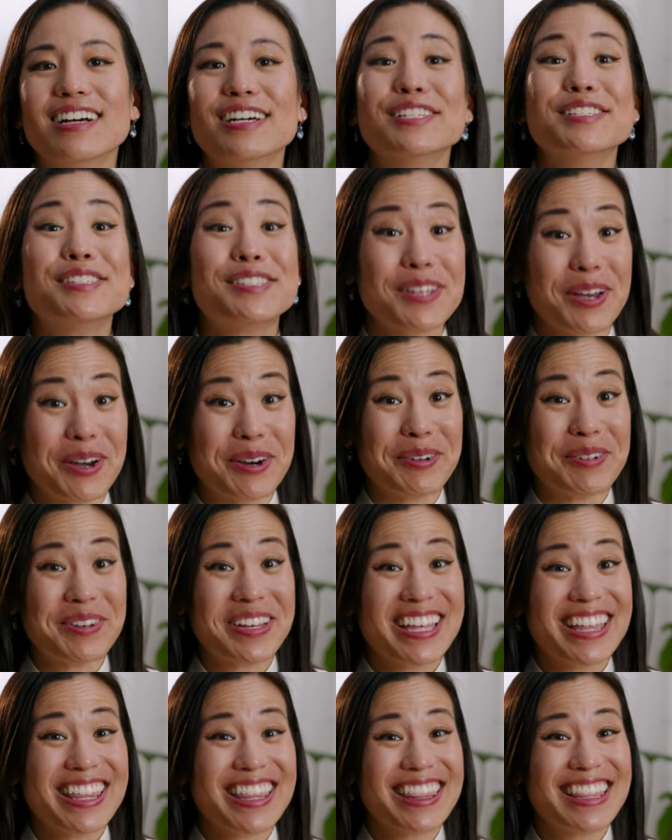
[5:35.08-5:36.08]
So,
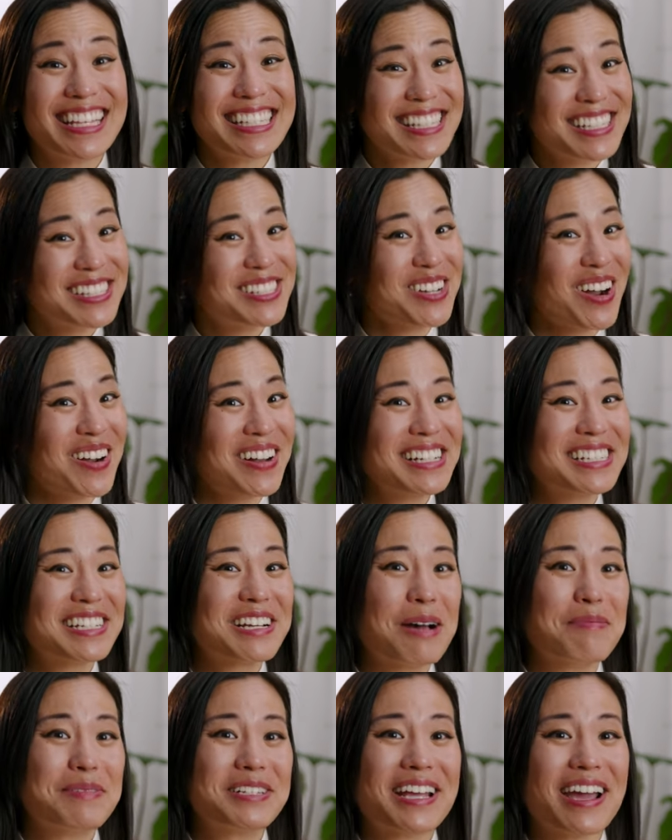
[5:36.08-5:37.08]
this is starting to
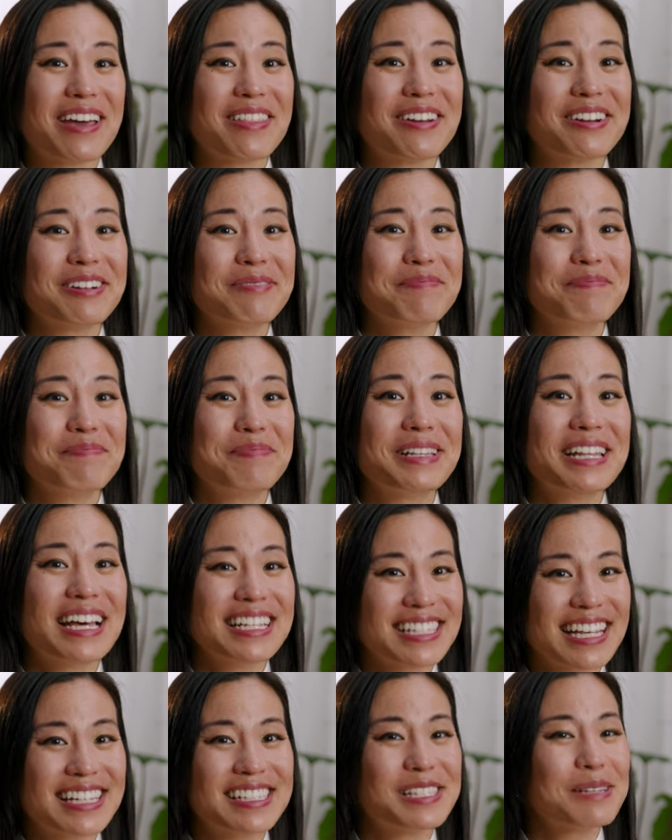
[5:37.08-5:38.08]
come together, but let's
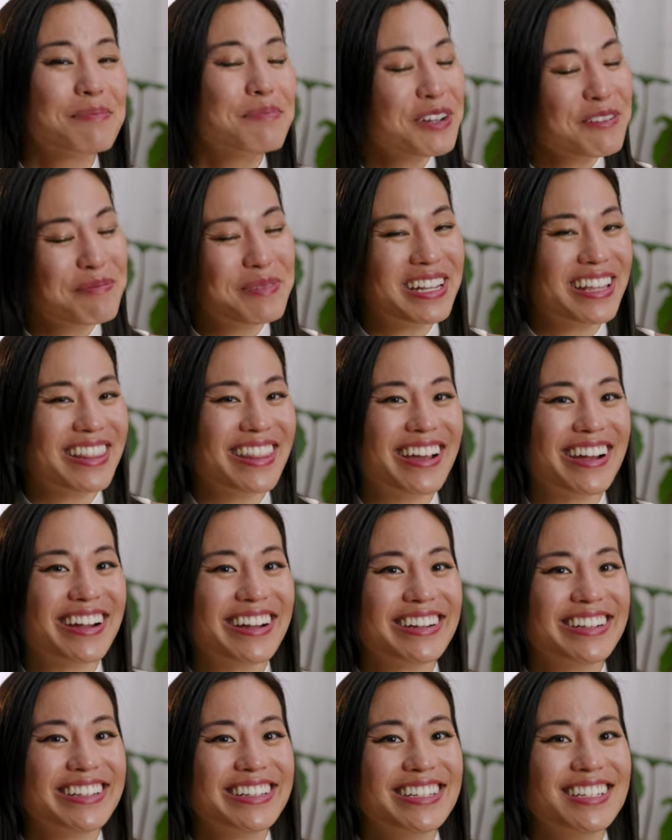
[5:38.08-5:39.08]
get some movement in there.
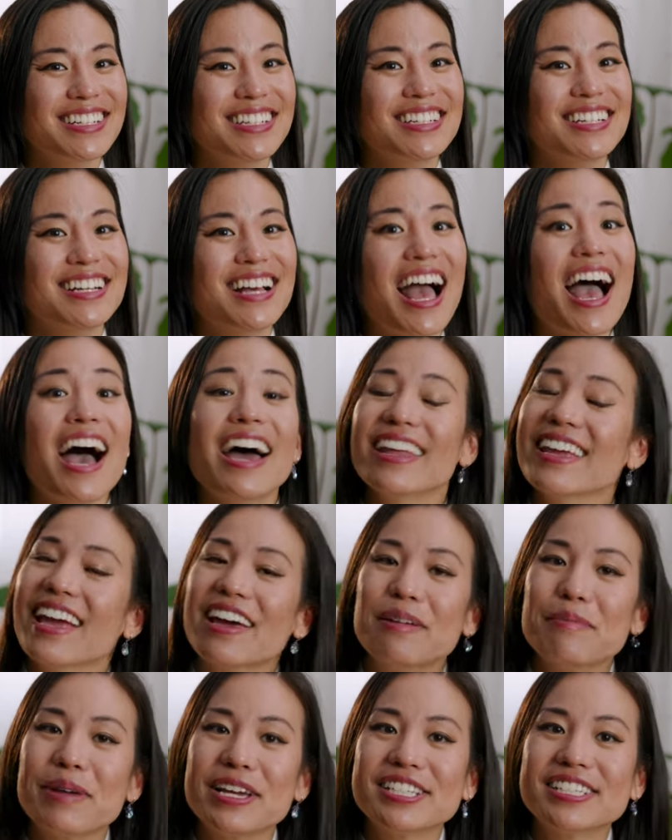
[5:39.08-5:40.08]
Adding
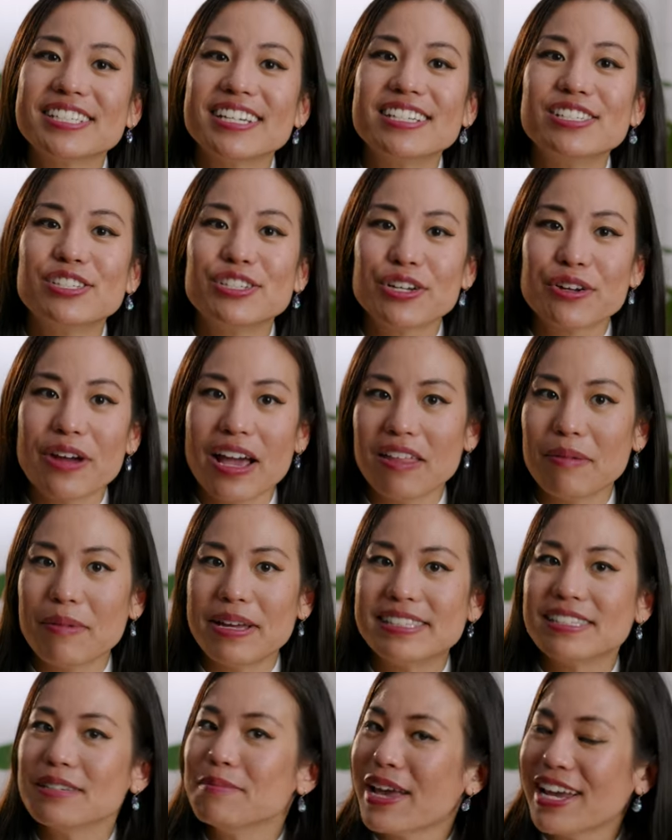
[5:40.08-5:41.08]
animation to your
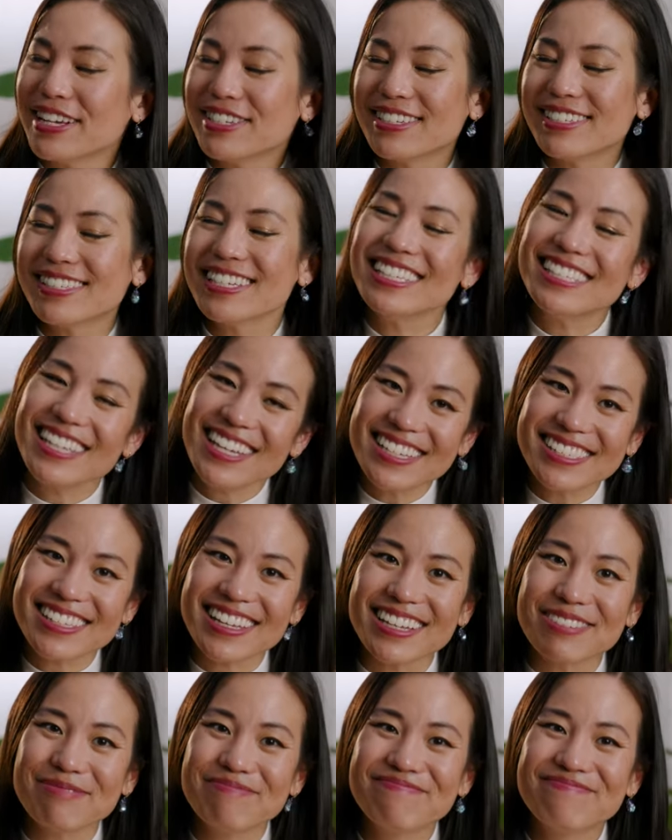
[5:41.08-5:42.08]
elements and pages is
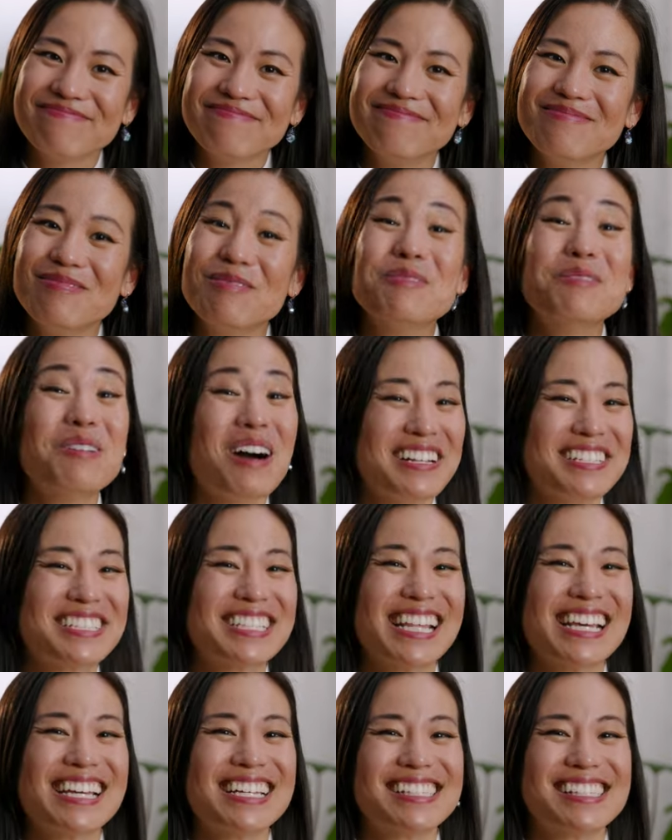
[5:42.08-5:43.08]
easy. Watch
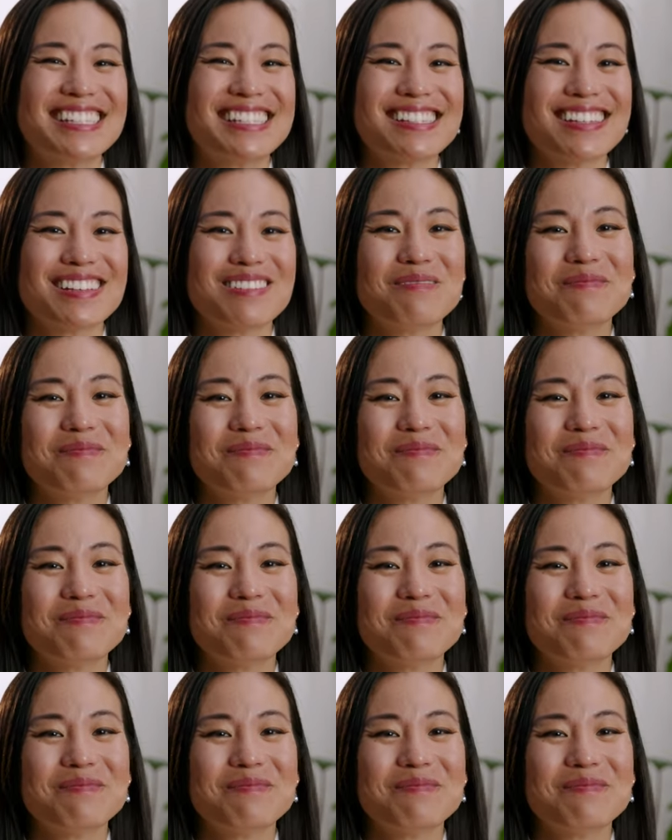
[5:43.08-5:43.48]
this.